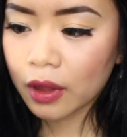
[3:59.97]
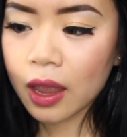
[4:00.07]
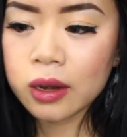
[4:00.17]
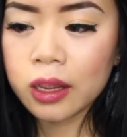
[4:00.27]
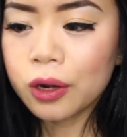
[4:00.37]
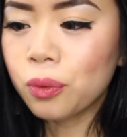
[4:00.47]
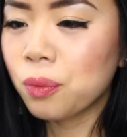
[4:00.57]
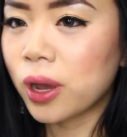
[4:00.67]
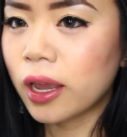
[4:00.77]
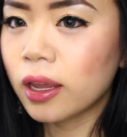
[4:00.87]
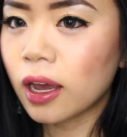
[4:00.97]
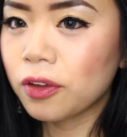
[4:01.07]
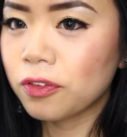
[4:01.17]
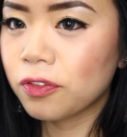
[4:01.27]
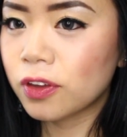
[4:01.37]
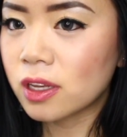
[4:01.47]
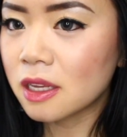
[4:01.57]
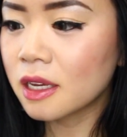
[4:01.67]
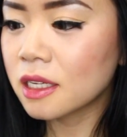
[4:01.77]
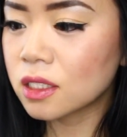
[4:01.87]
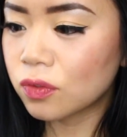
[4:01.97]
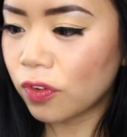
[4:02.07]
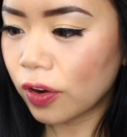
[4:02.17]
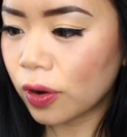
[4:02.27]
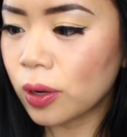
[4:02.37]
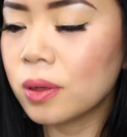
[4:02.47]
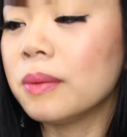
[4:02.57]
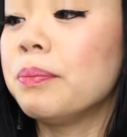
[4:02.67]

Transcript: and in a way, I feel like it's very